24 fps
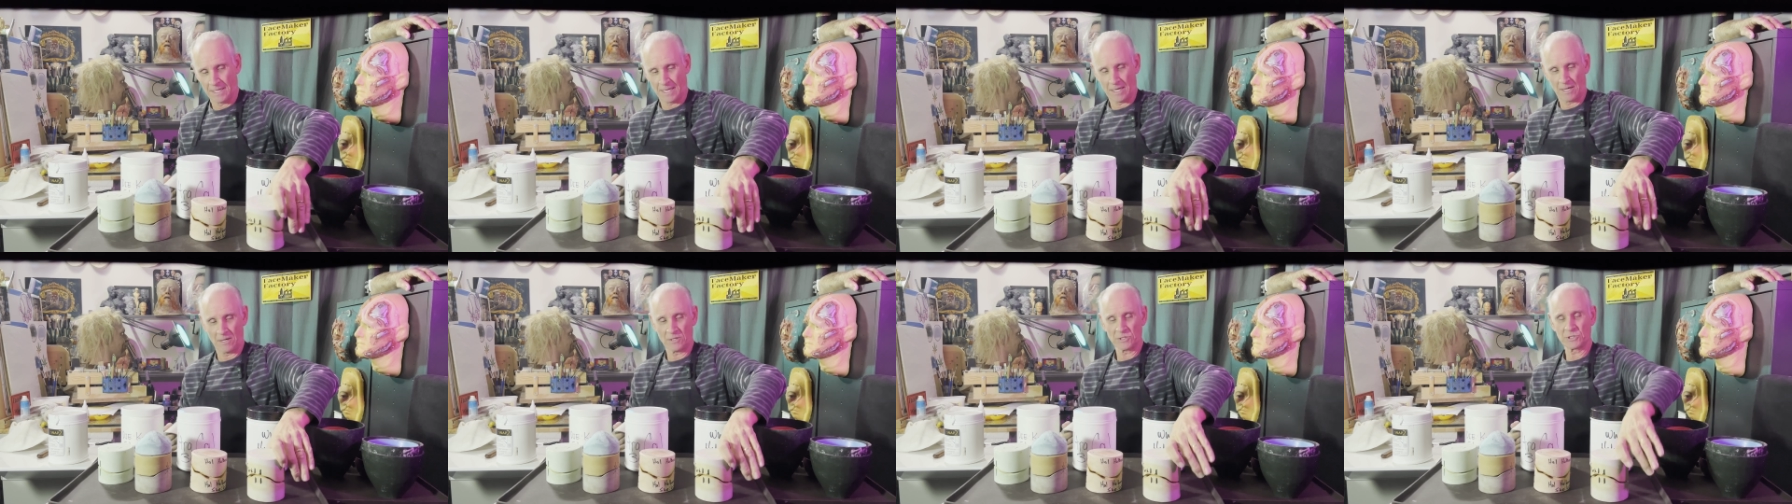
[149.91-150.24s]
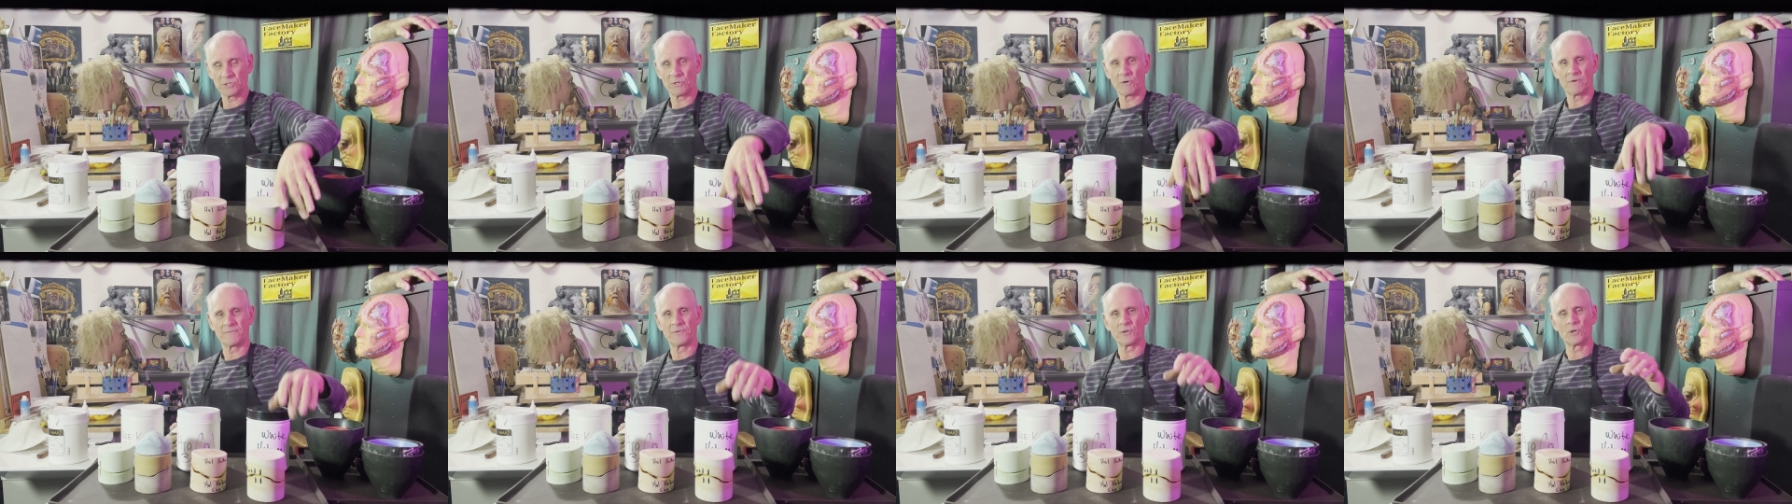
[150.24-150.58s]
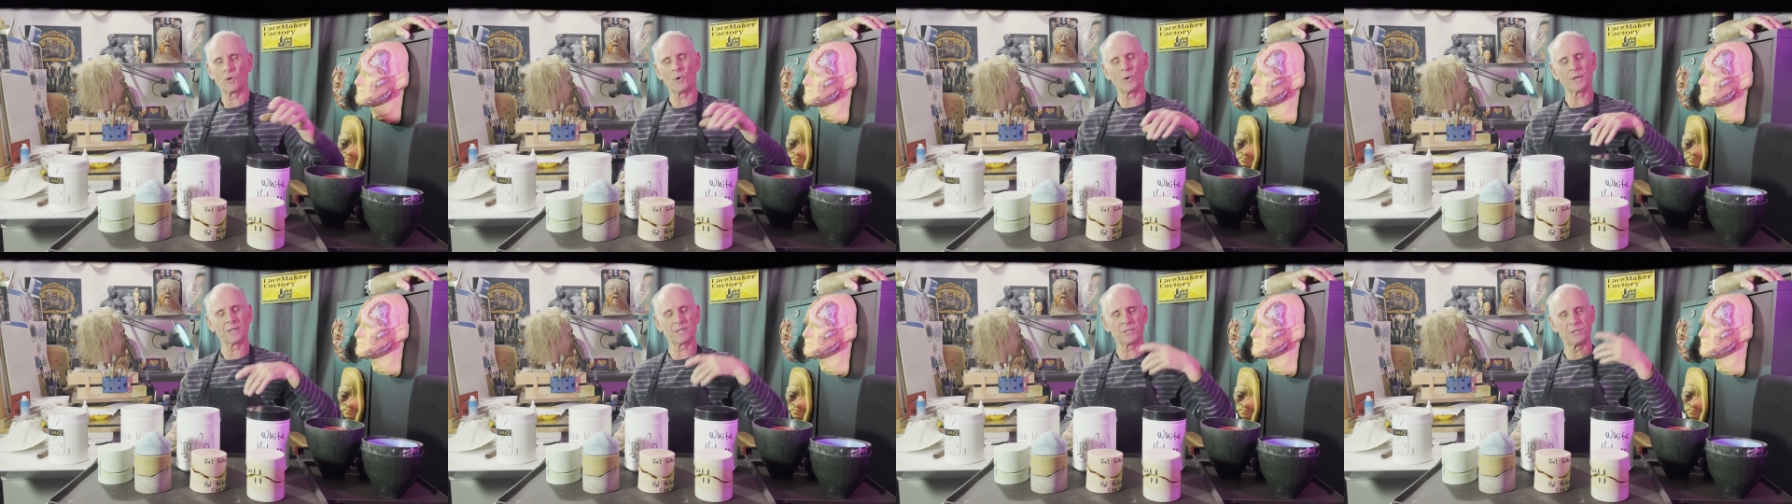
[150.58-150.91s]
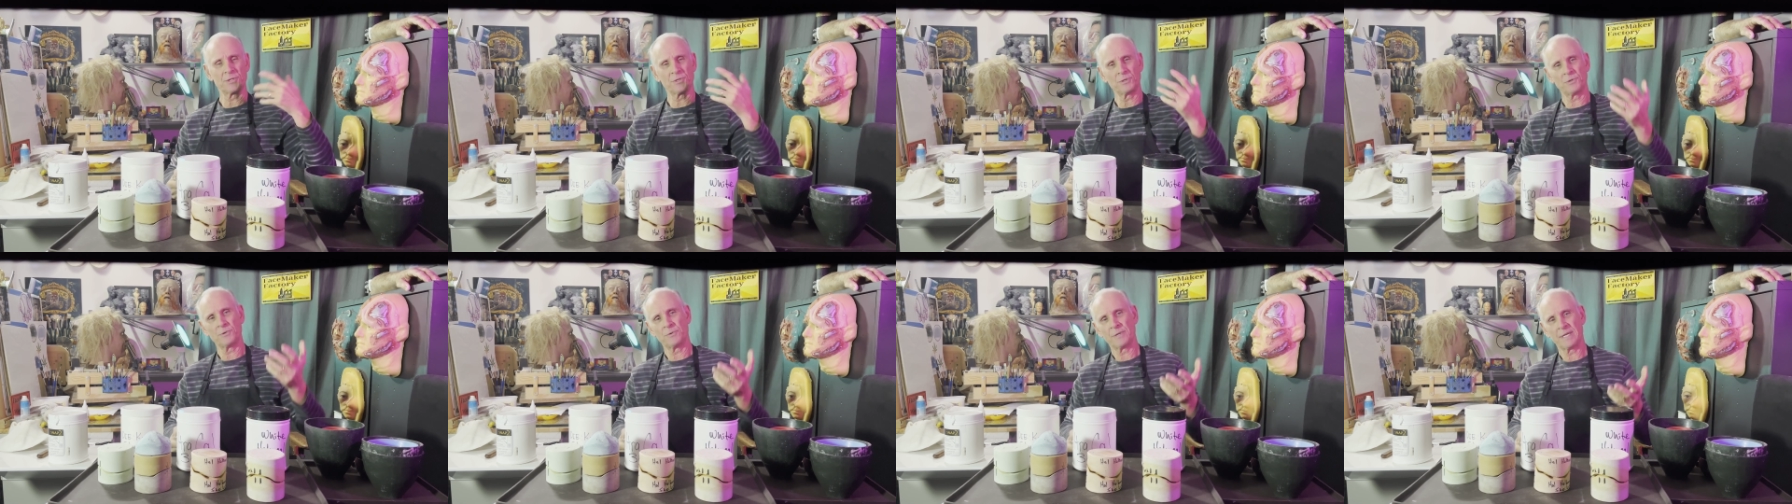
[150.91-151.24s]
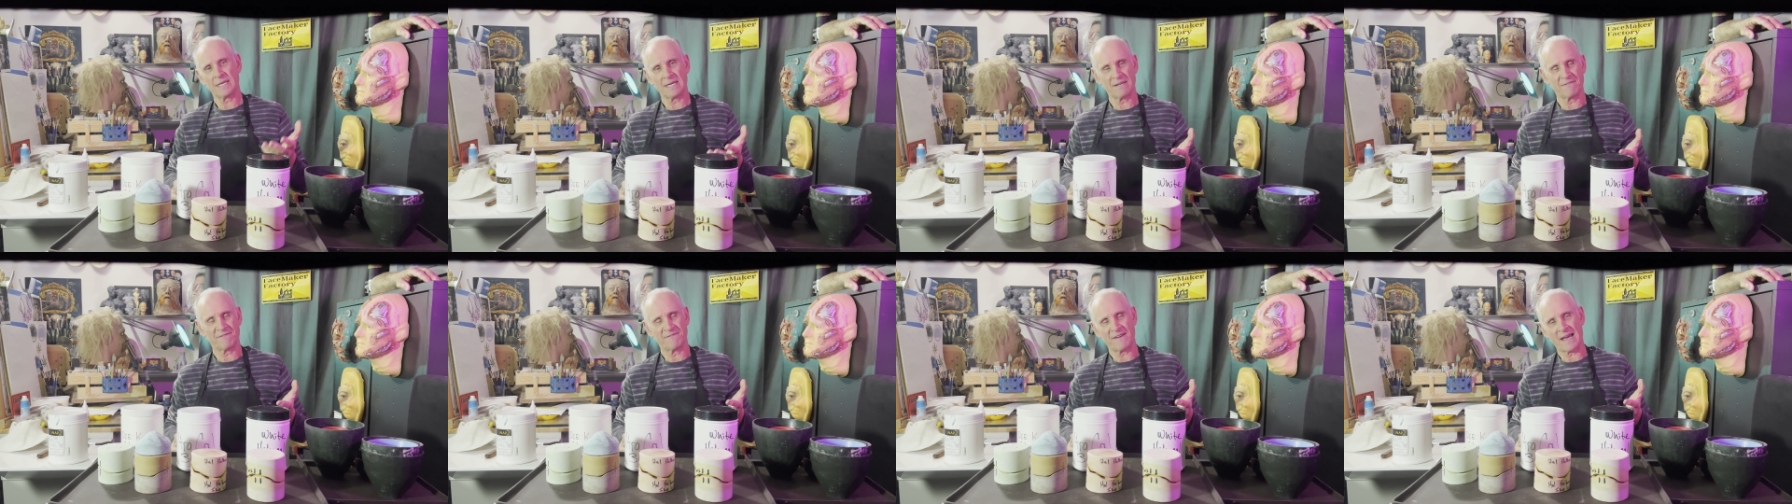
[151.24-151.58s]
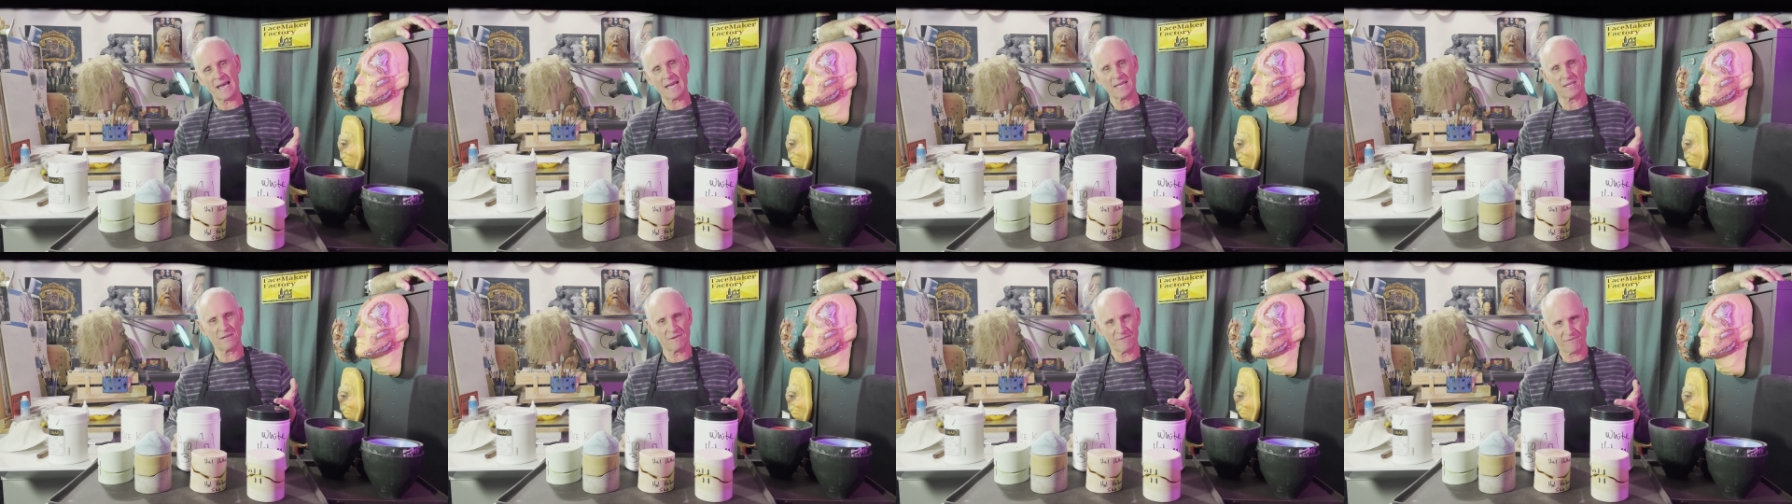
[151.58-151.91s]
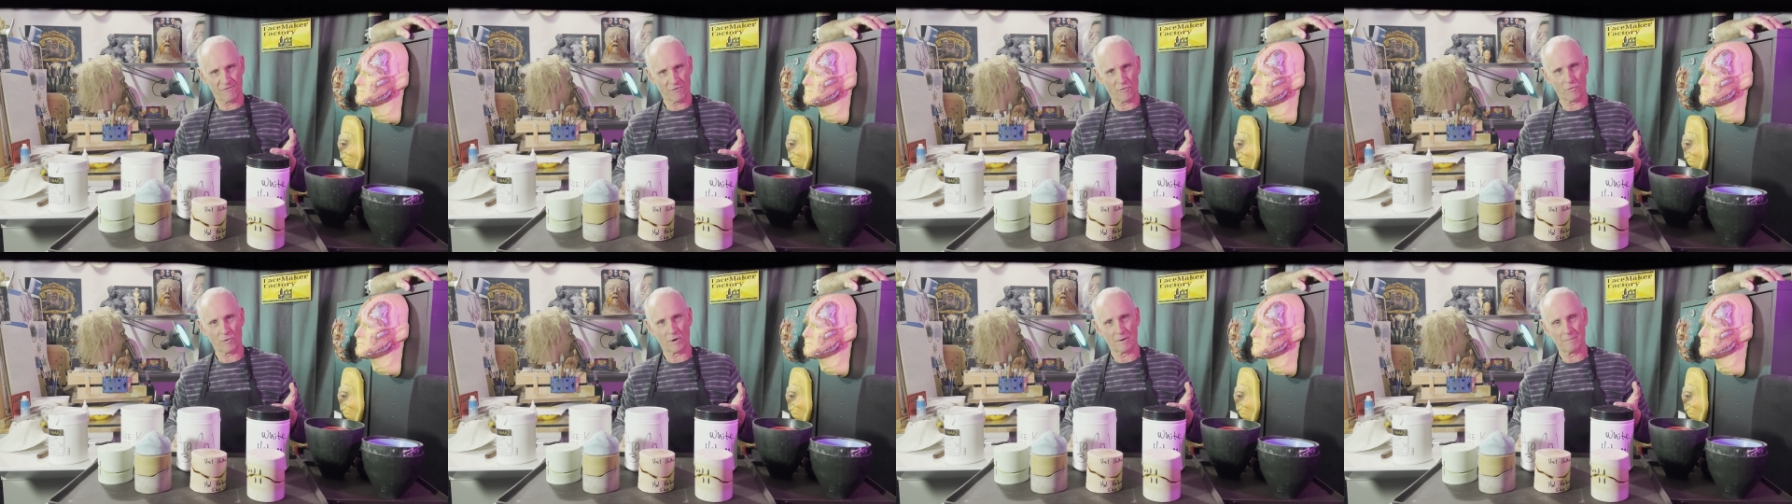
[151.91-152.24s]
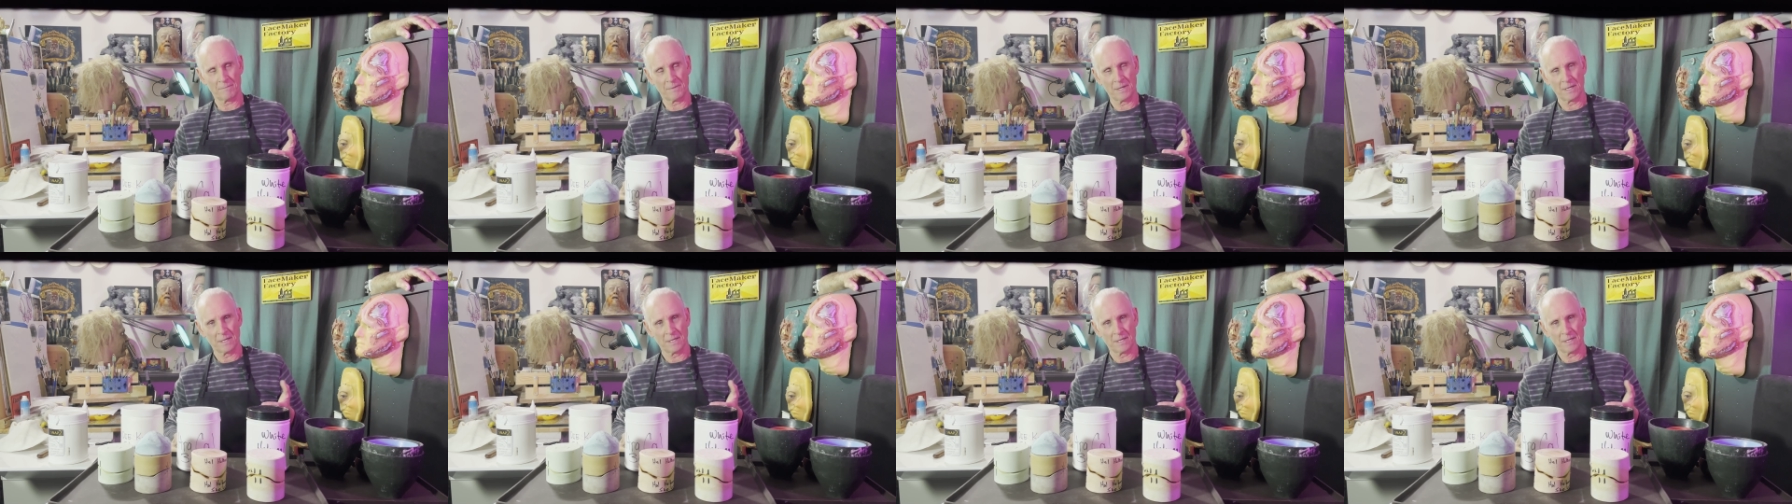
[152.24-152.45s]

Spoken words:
Also, if you're going to do any vacuform